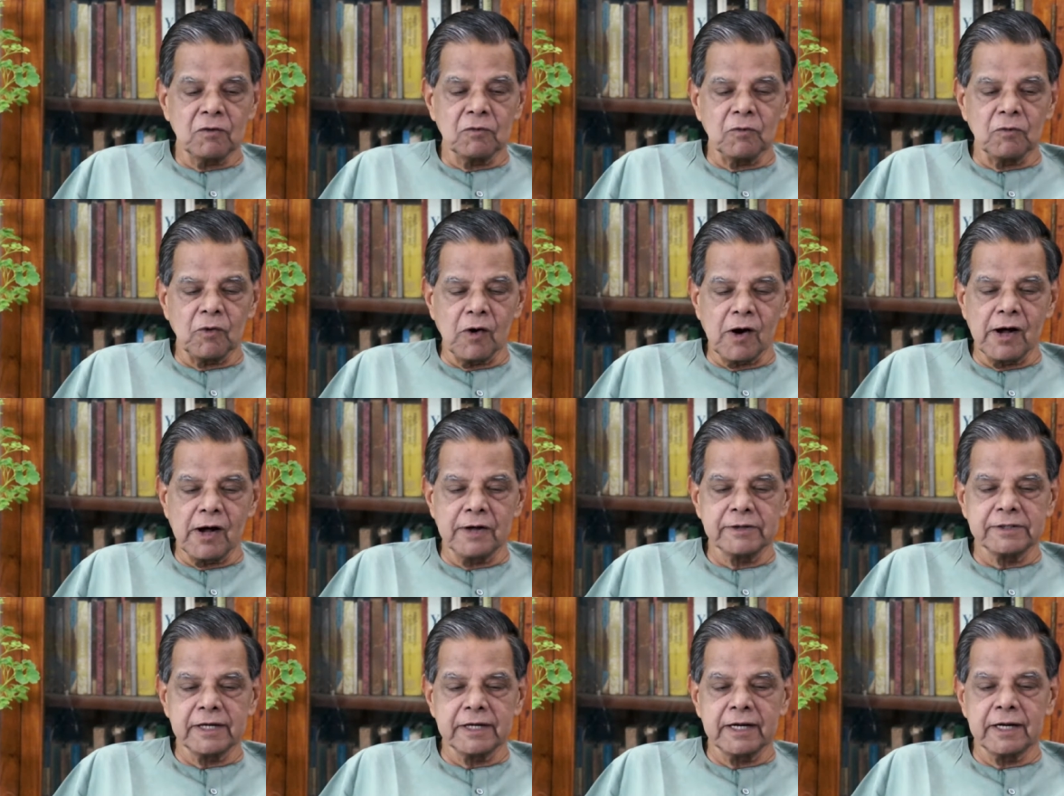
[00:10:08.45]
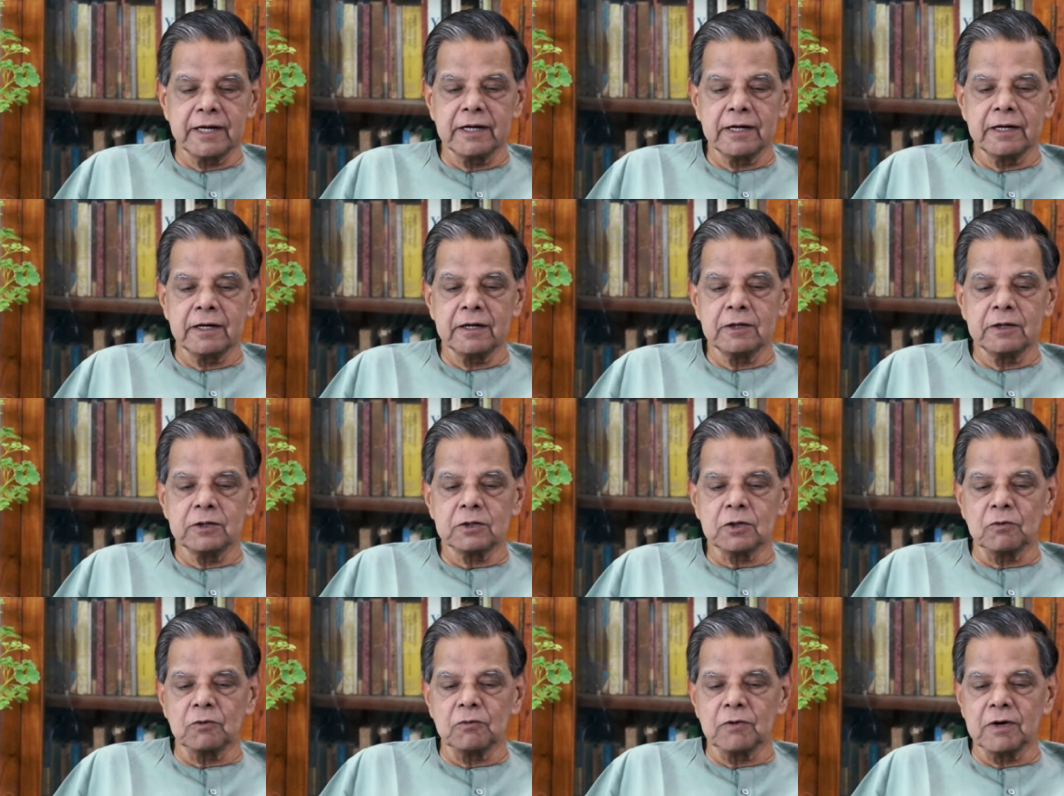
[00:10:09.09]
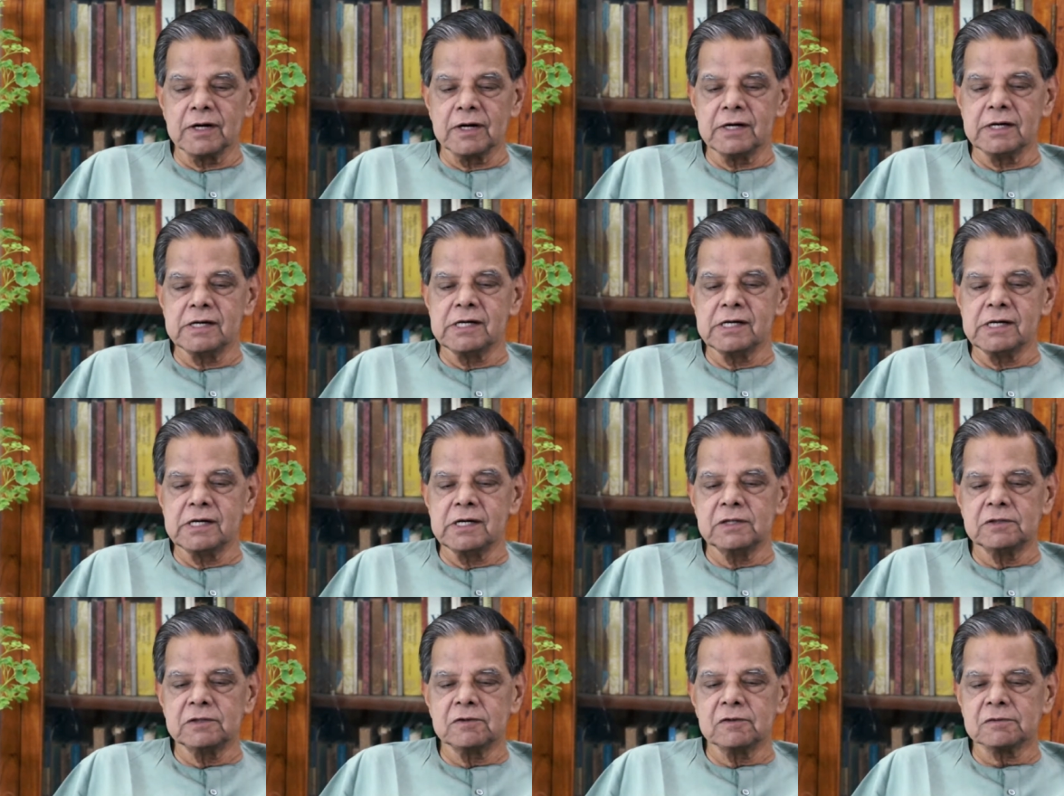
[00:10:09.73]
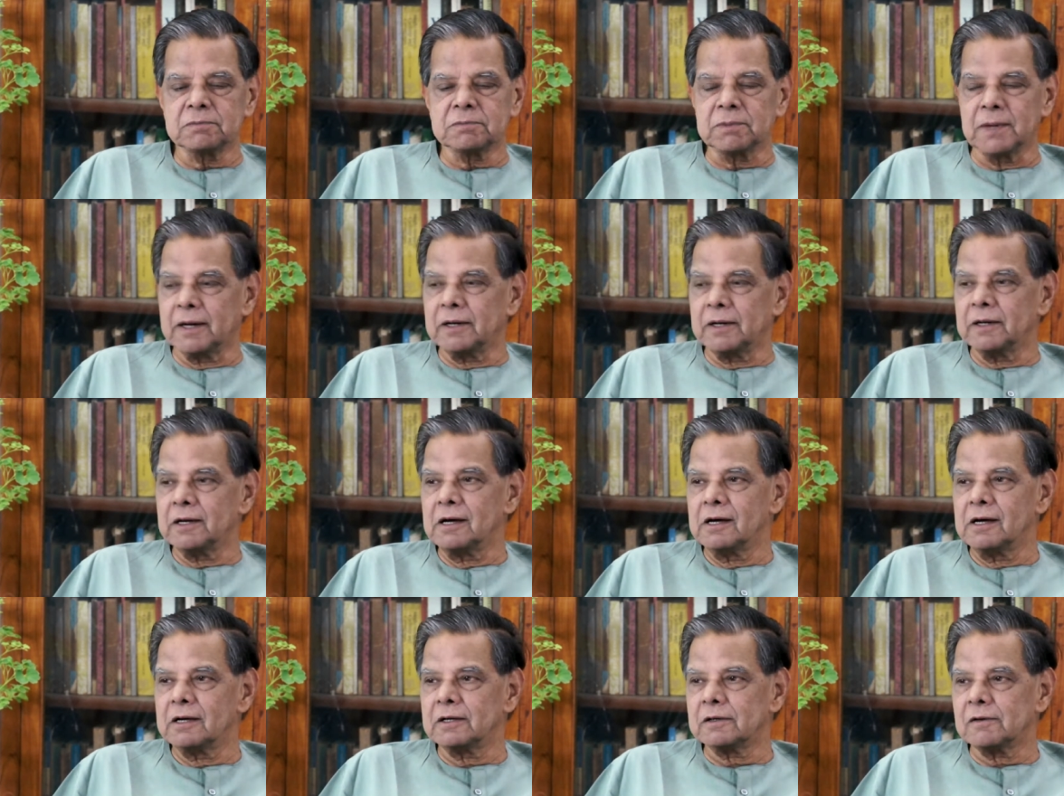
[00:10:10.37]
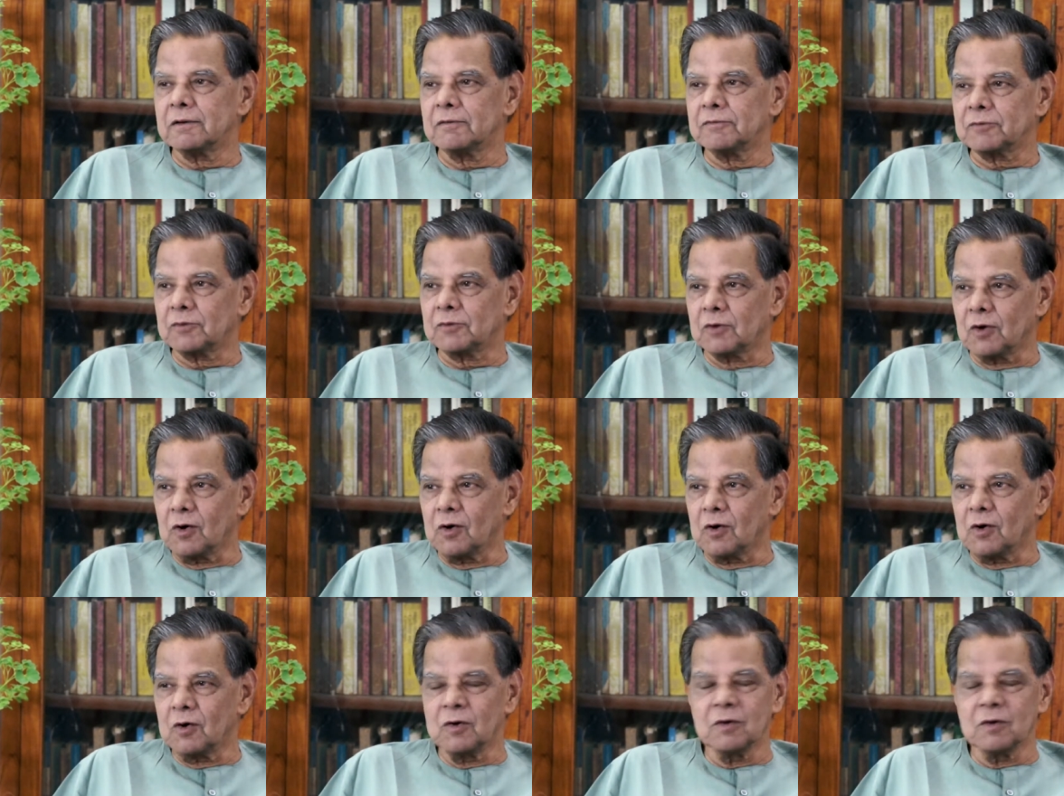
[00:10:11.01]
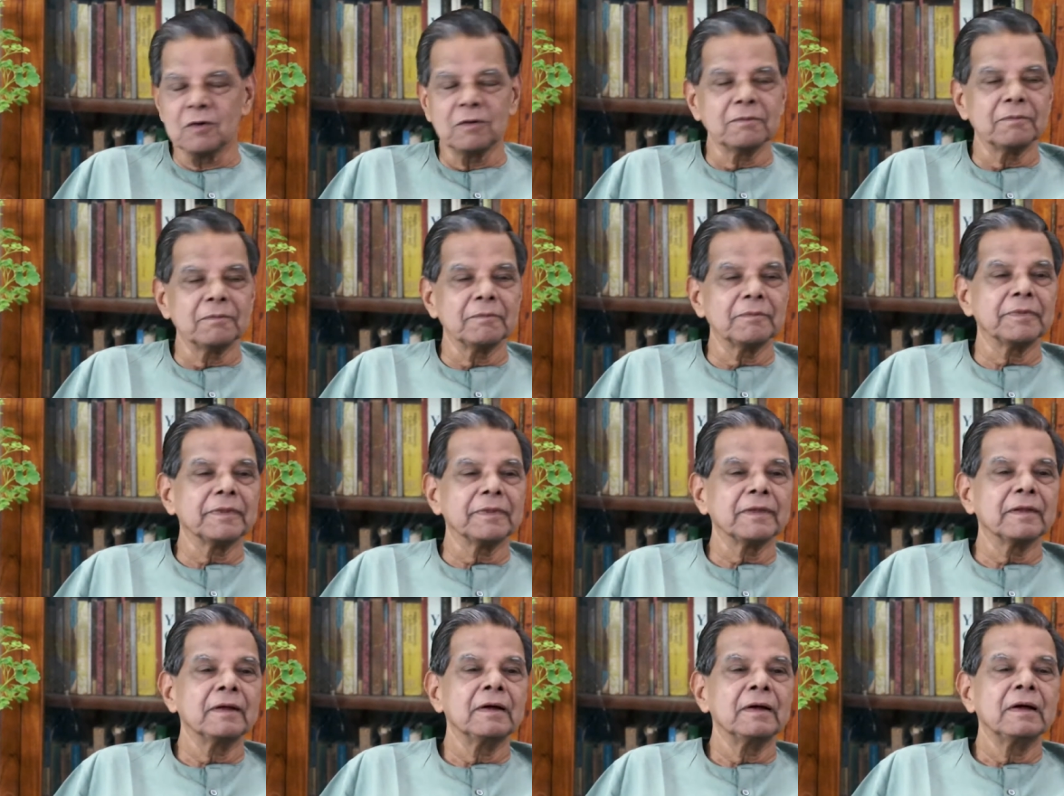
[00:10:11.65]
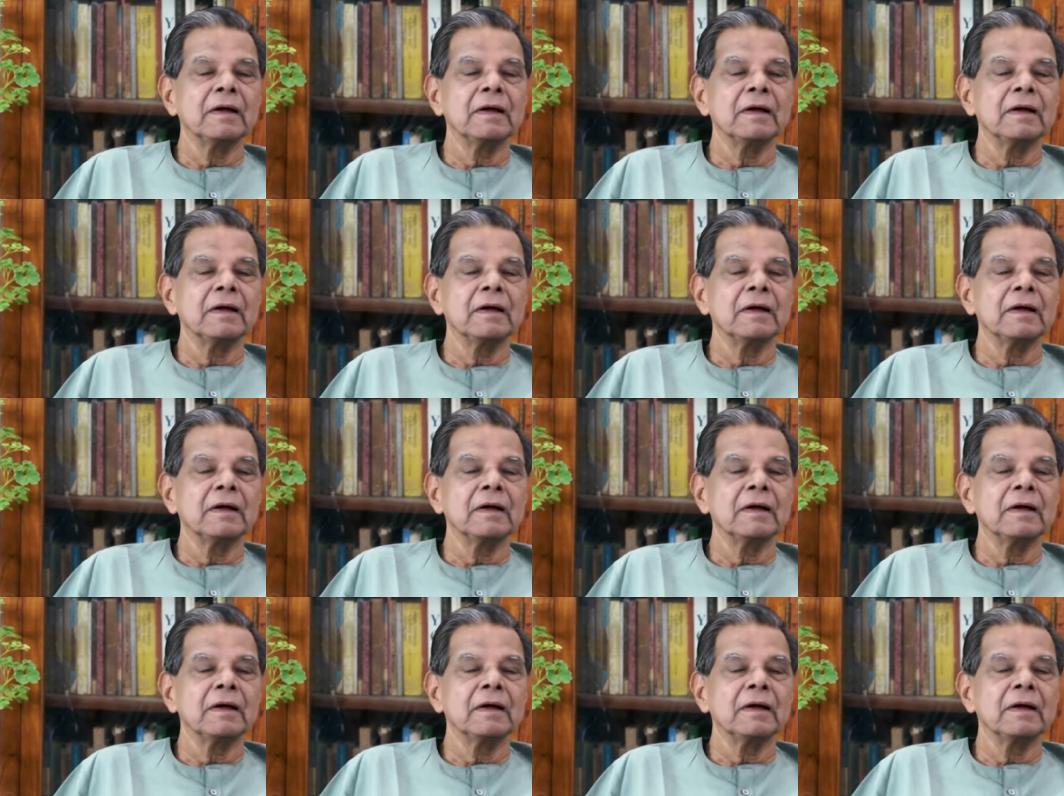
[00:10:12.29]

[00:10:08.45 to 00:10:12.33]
voyaging to worlds the splendor of calm.